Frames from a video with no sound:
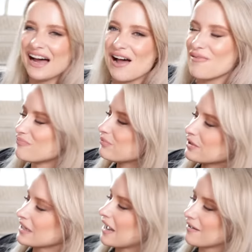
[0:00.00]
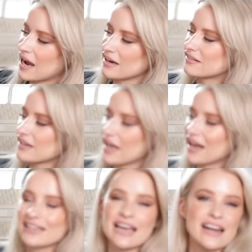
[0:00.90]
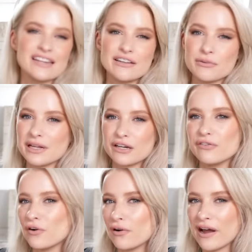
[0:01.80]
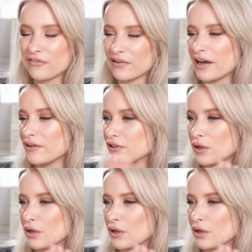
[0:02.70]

Um, but yeah, I'd say, again, I'd give them like a four out of five.